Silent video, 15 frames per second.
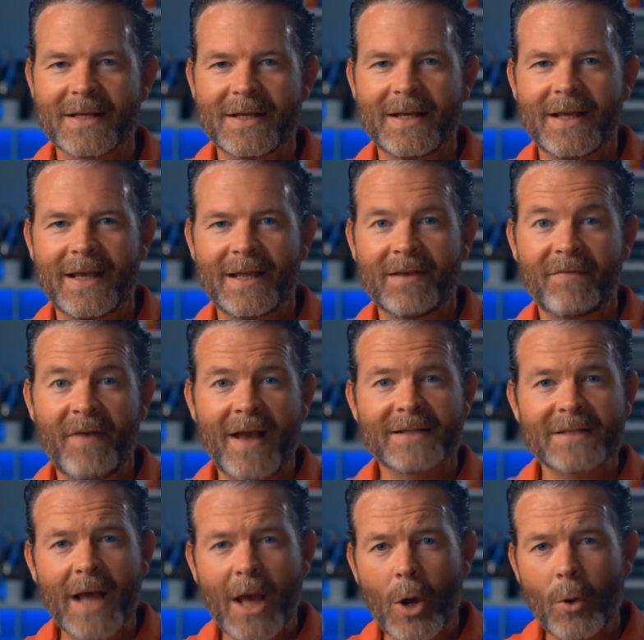In
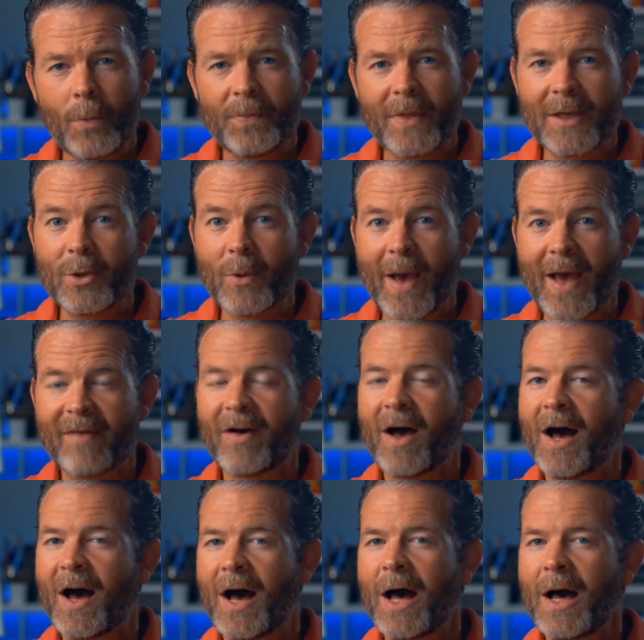fact, I hope that you have
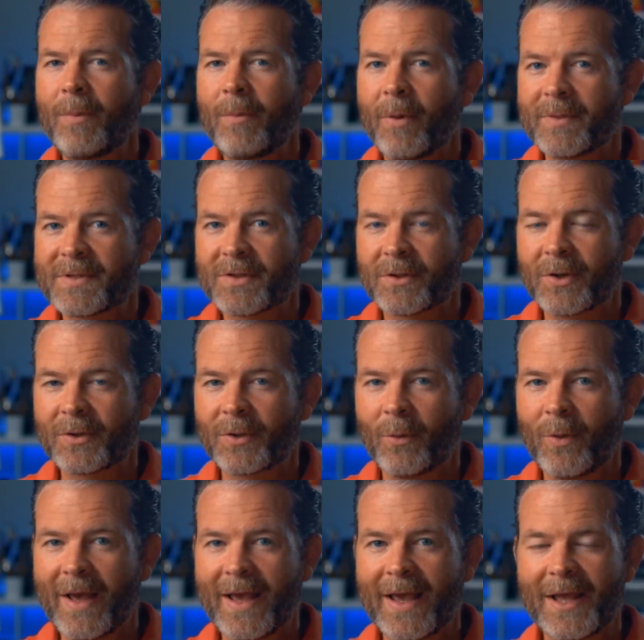aha moments along the
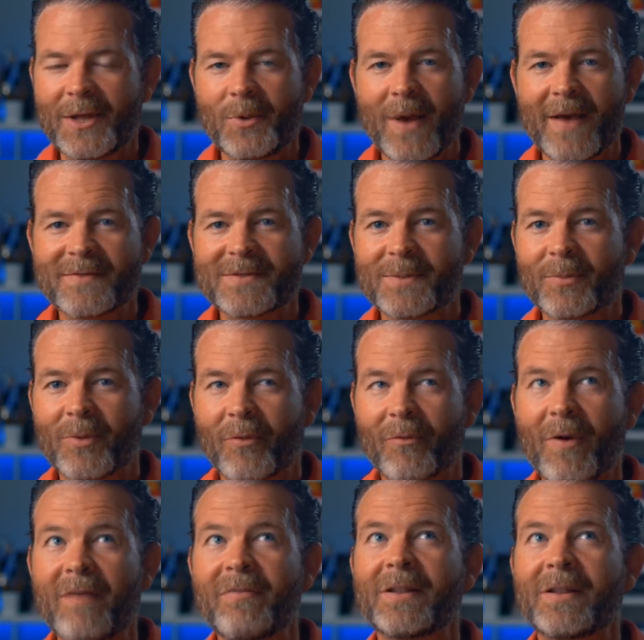way and you have some
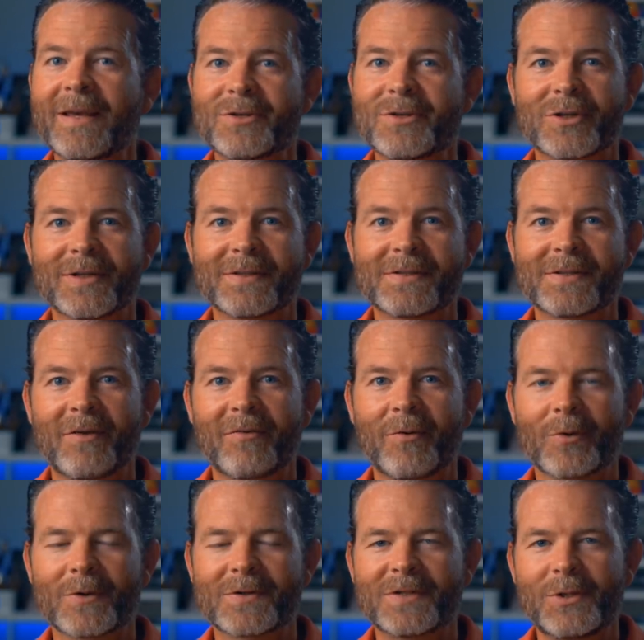revelations, of
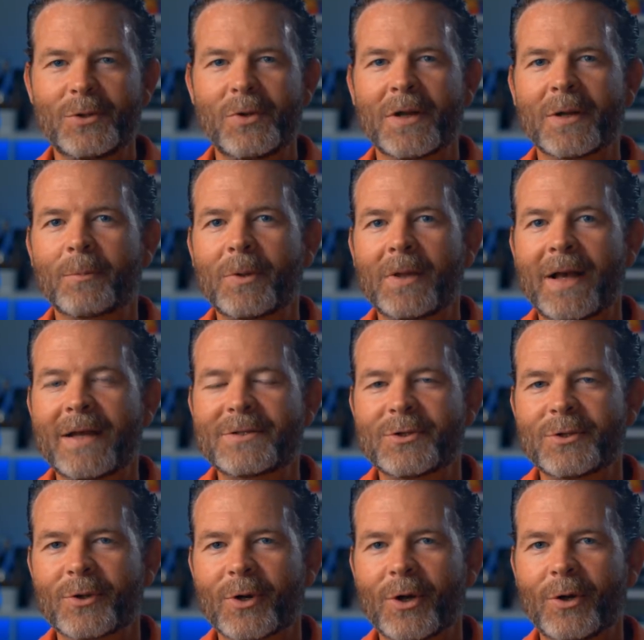course, that you can apply
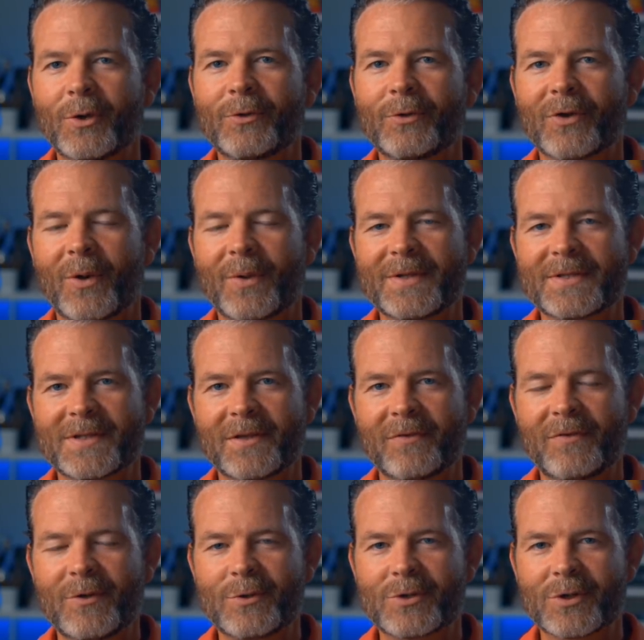to your own drawings in the
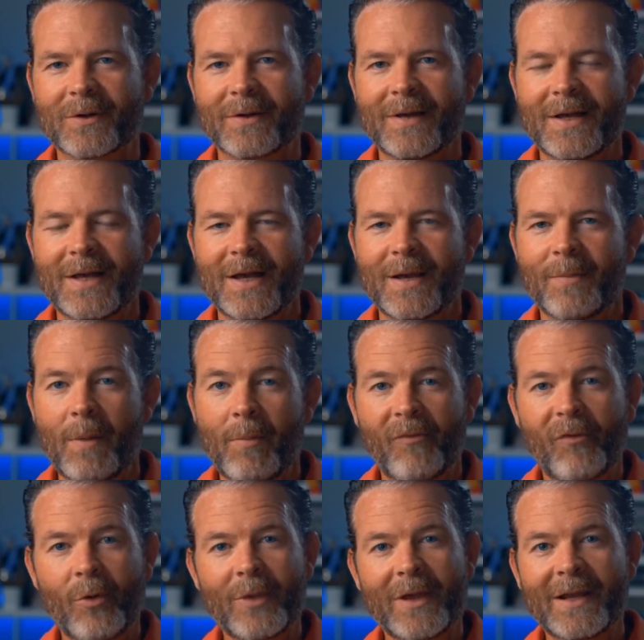future. But
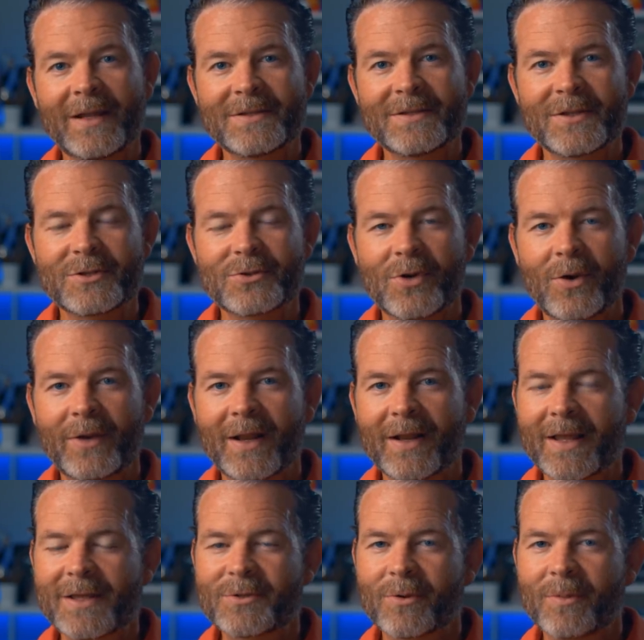before we get into this drawing, I'd
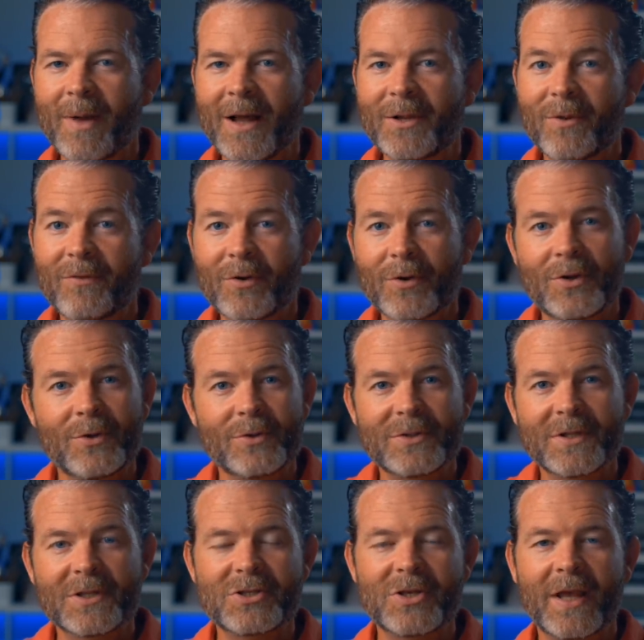like to remind you, if you're new to
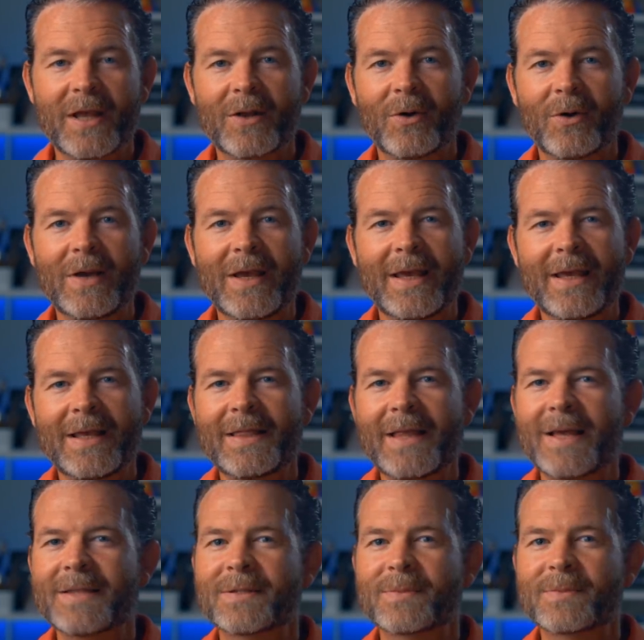the channel, hit
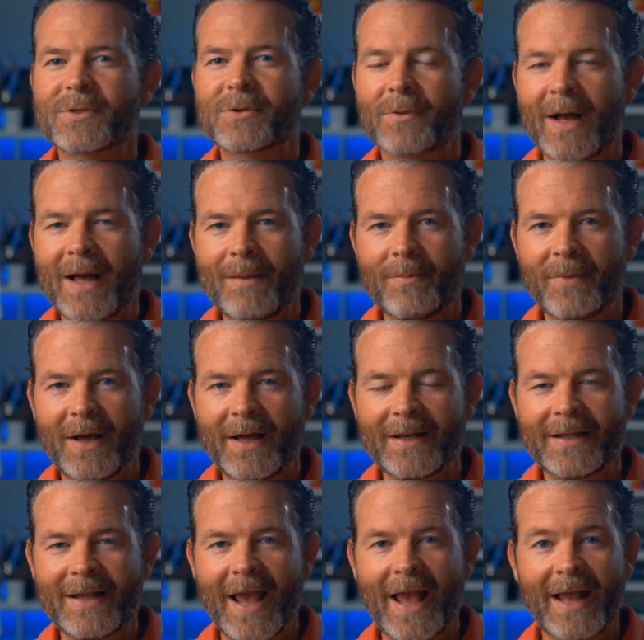subscribe
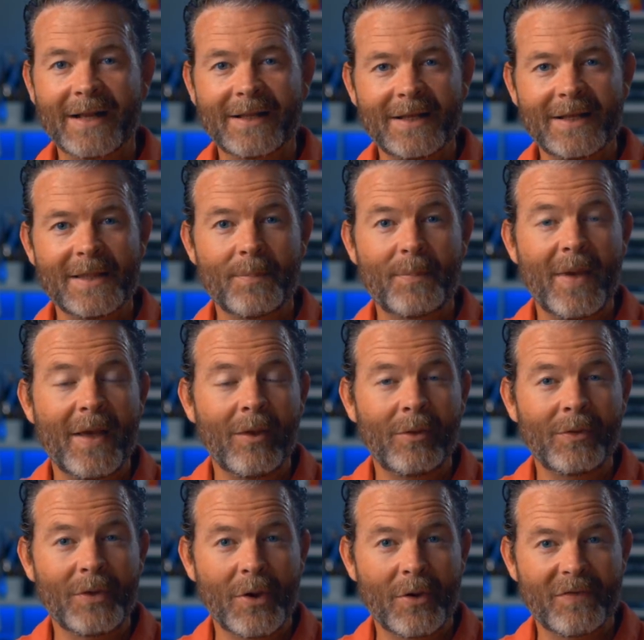button and click the bell
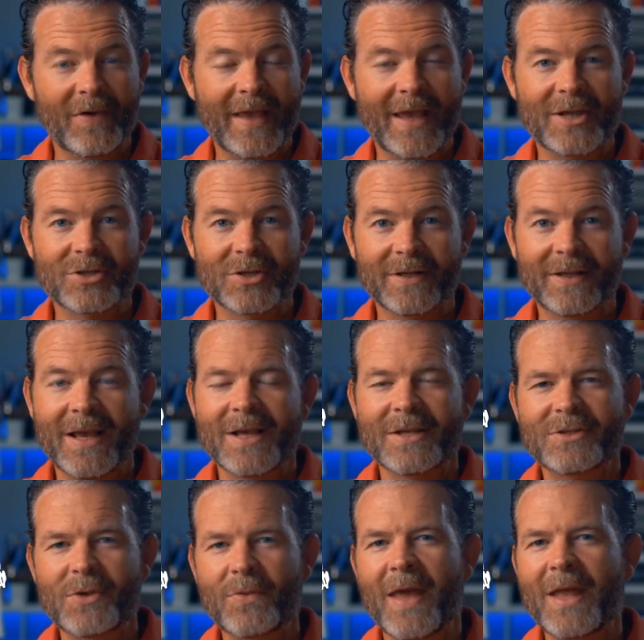notification
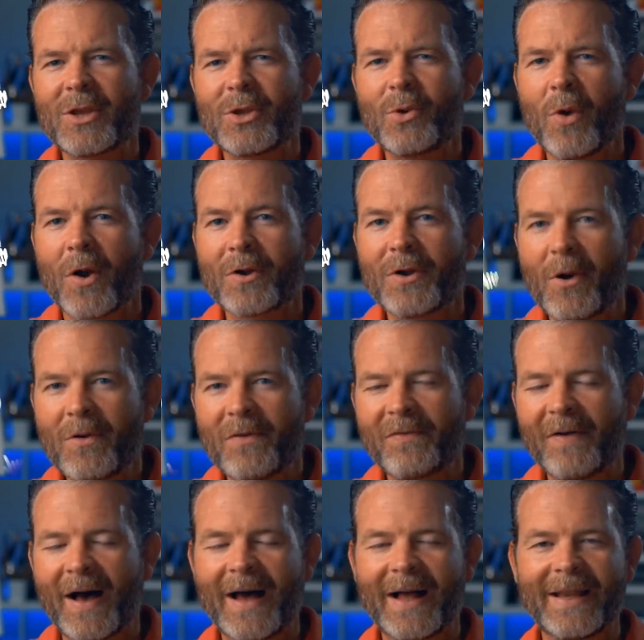so that you are
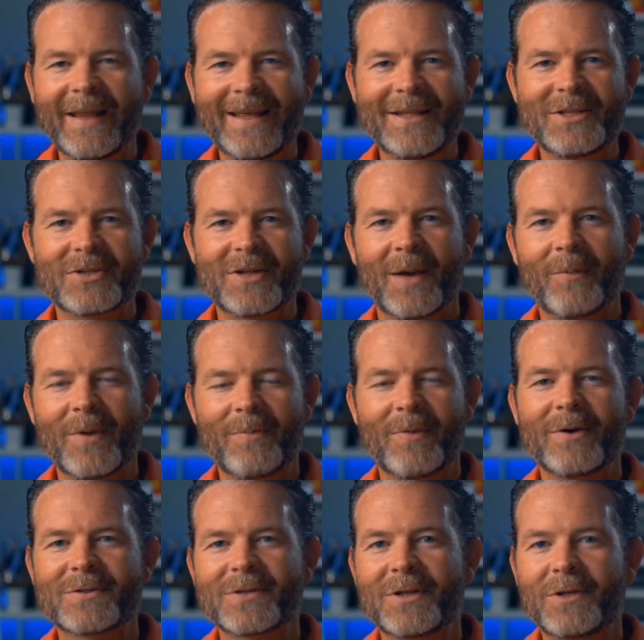notified each time we
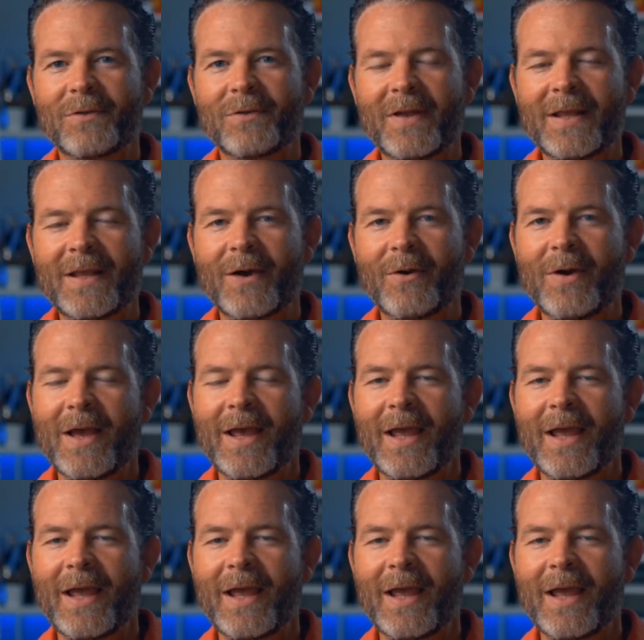post a new video.